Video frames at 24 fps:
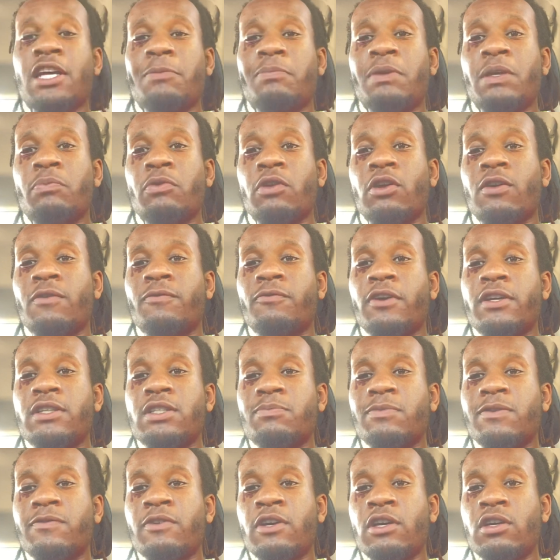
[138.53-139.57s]
people are afraid to
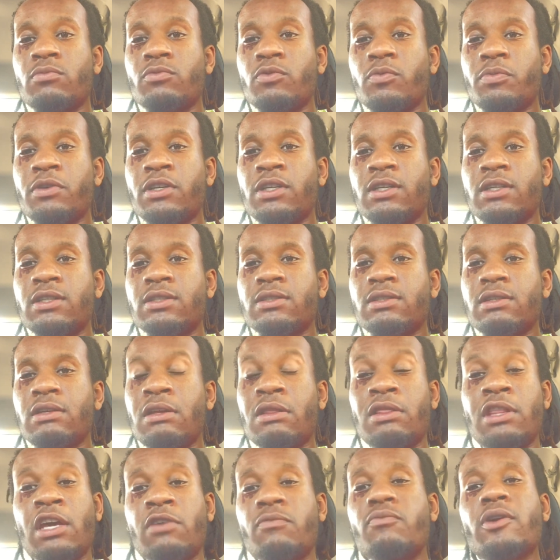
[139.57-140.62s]
be vulnerable because
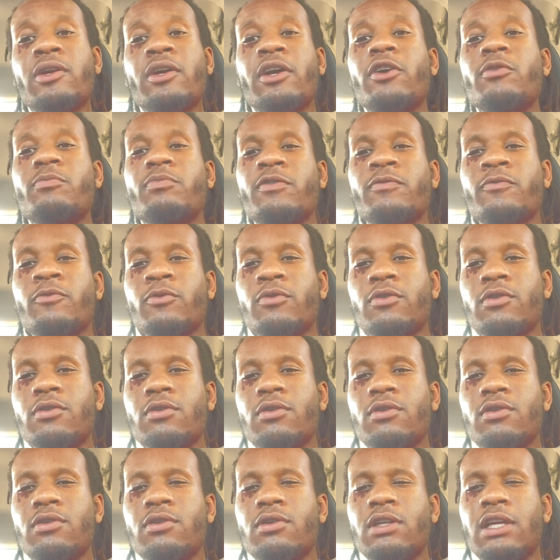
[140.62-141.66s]
they've been hurt before.
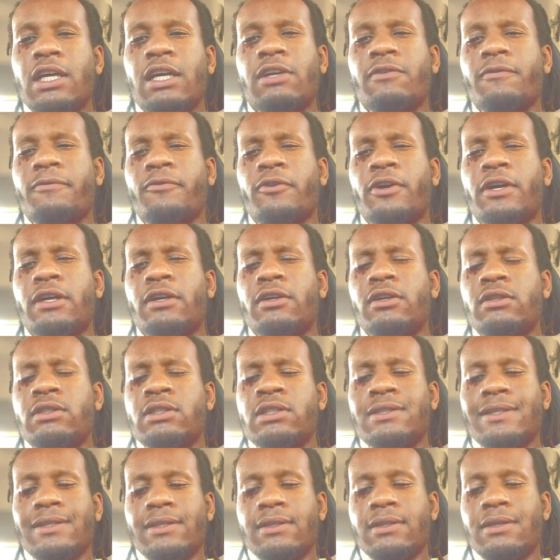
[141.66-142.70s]
They're afraid
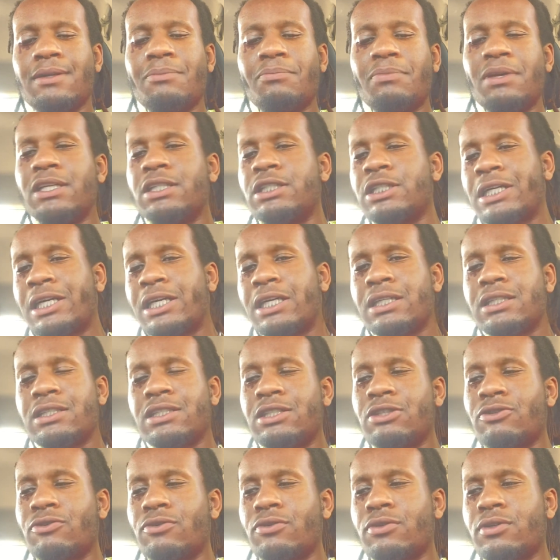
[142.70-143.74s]
to be judged,
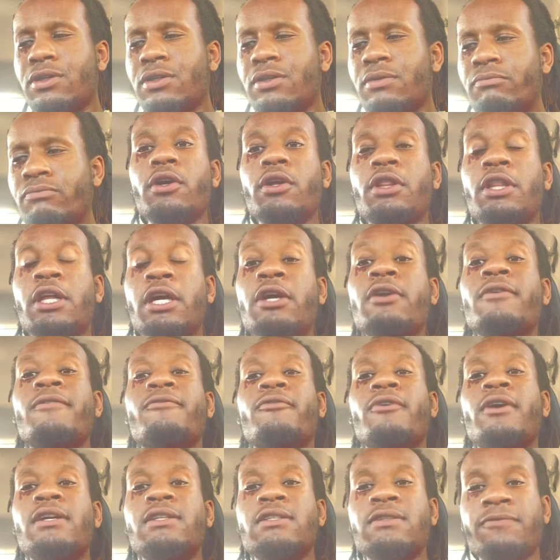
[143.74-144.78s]
or they're
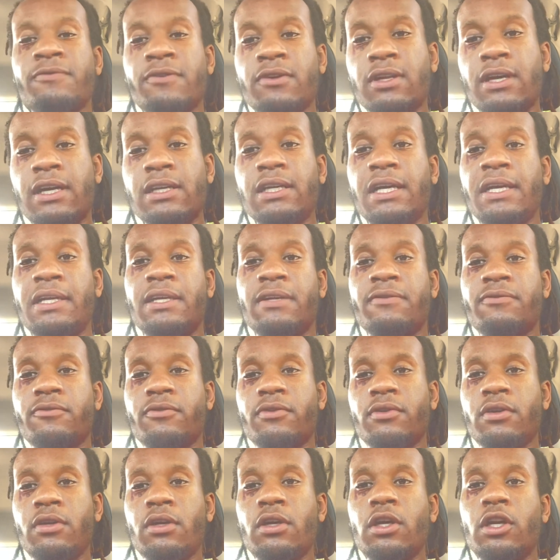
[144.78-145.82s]
afraid to feel like they're different.
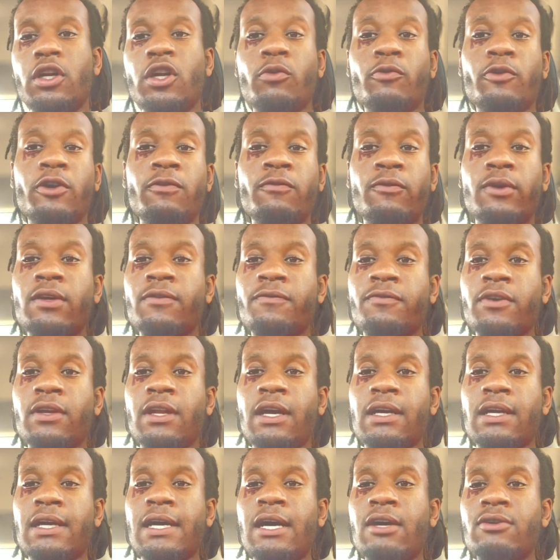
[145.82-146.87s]
No one want to feel like
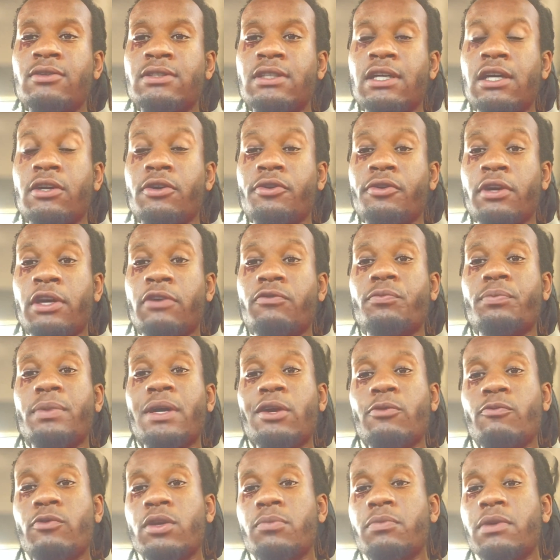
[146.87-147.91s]
an outsider. Everybody
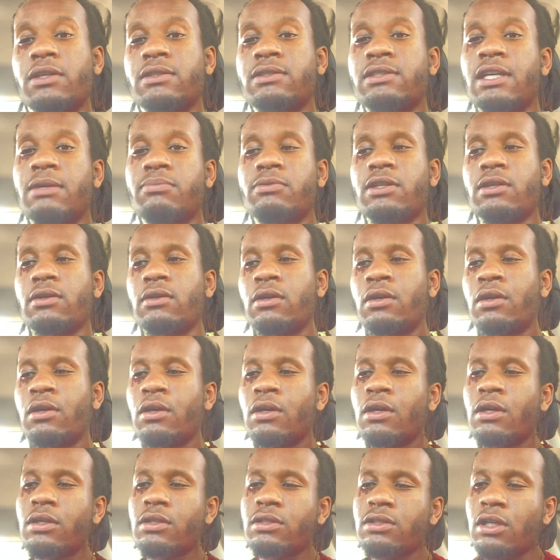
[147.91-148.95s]
want to be accepted.
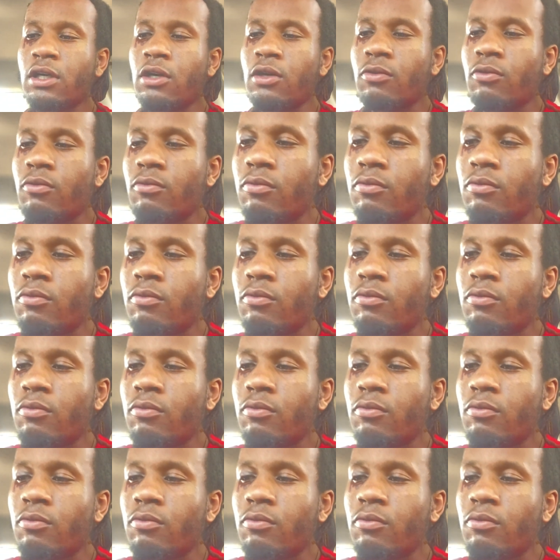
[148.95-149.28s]
So,